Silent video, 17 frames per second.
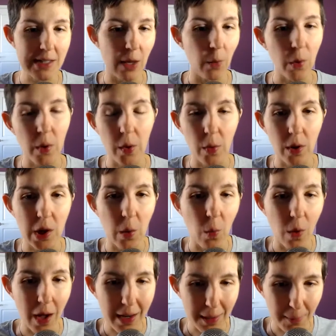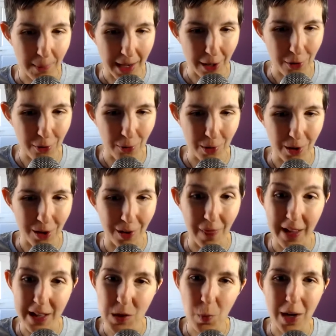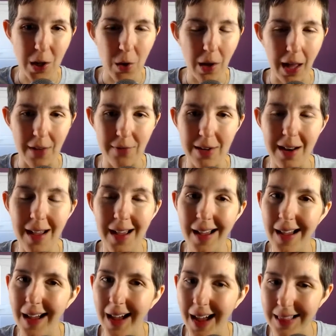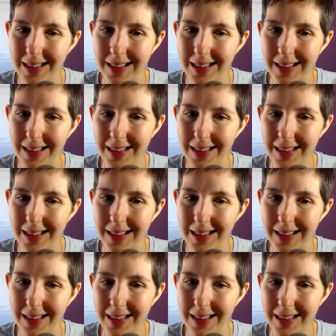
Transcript: what do I really want in my career? And that's why you haven't had the